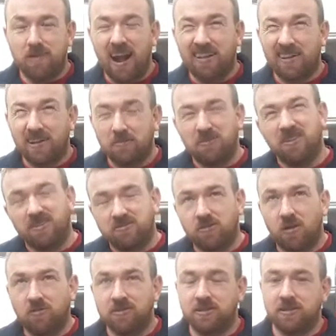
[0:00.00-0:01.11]
practical, but they're
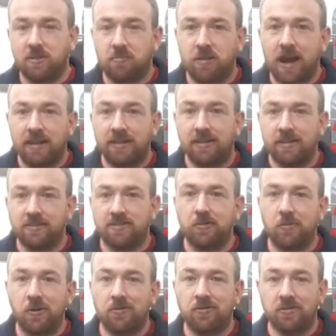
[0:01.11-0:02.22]
obviously still practical. They
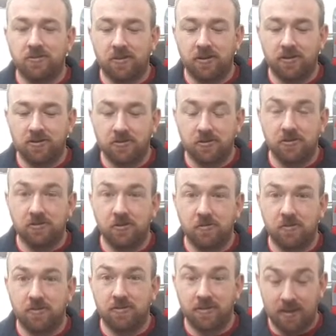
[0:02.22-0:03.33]
still work, just not as good as
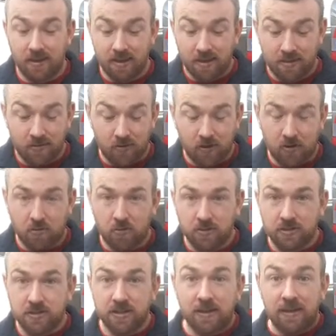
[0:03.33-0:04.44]
some of the other
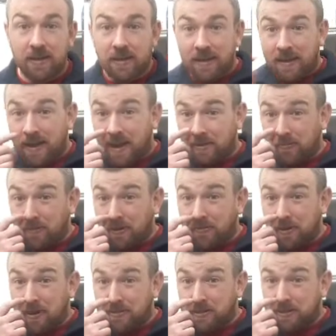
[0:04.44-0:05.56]
ones. And it would be
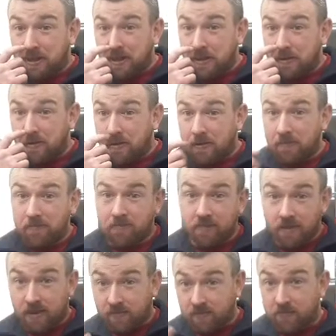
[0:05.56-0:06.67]
interesting to hear
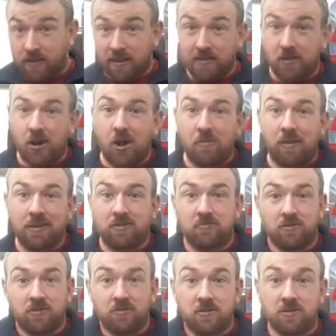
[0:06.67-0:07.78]
if you write in the comments
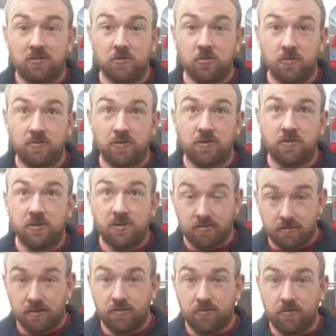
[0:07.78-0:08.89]
what sort of stoves
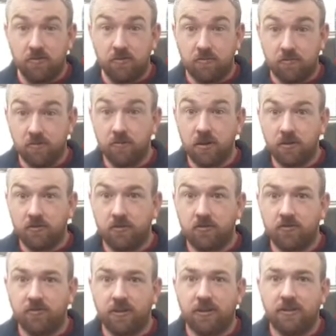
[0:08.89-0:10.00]
that you lot
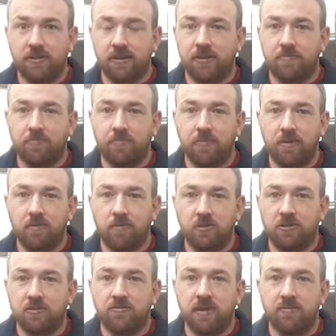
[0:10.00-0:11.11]
use, and
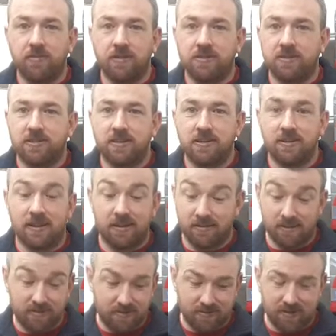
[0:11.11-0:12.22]
what's your favourites,
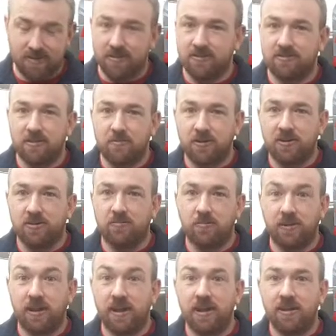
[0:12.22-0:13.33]
and are they similar to
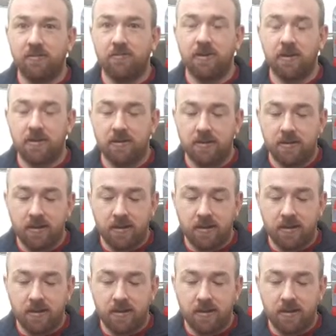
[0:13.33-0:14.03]
what I have here.